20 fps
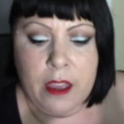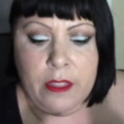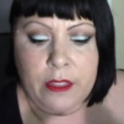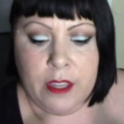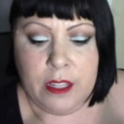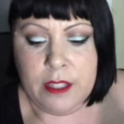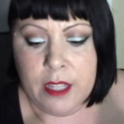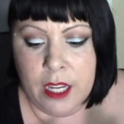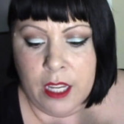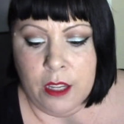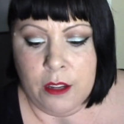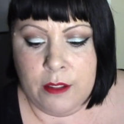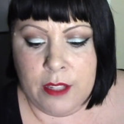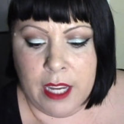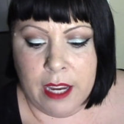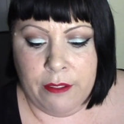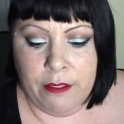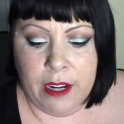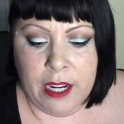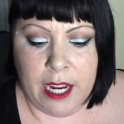This I use
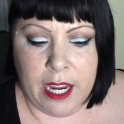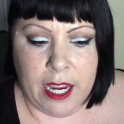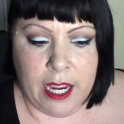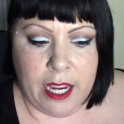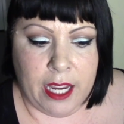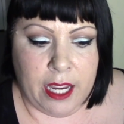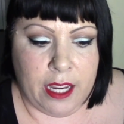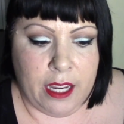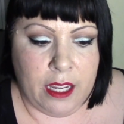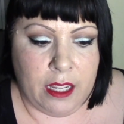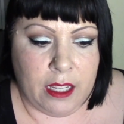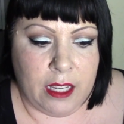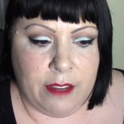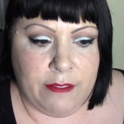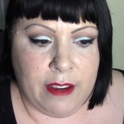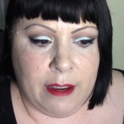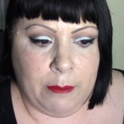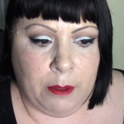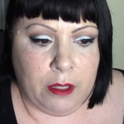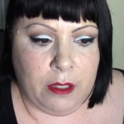every day. If
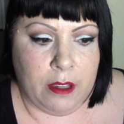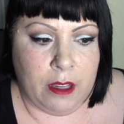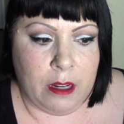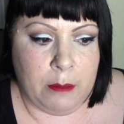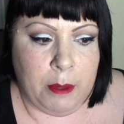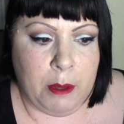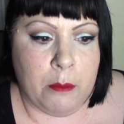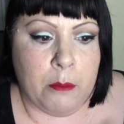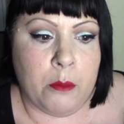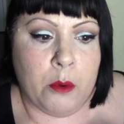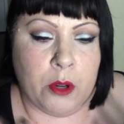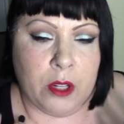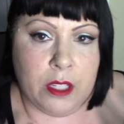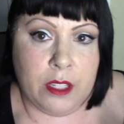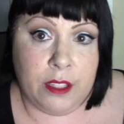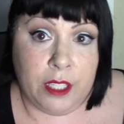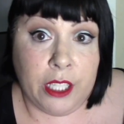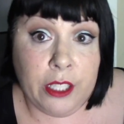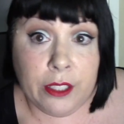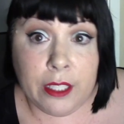I'm going to be more
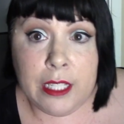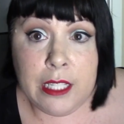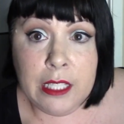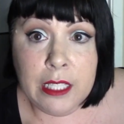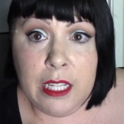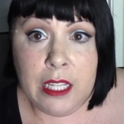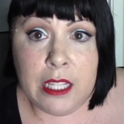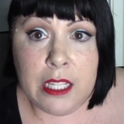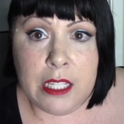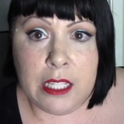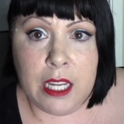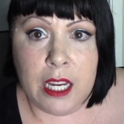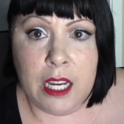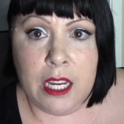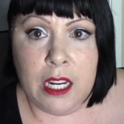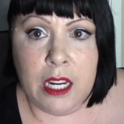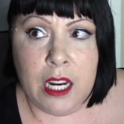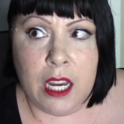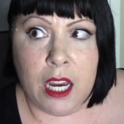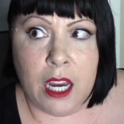seriously in the
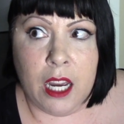sun,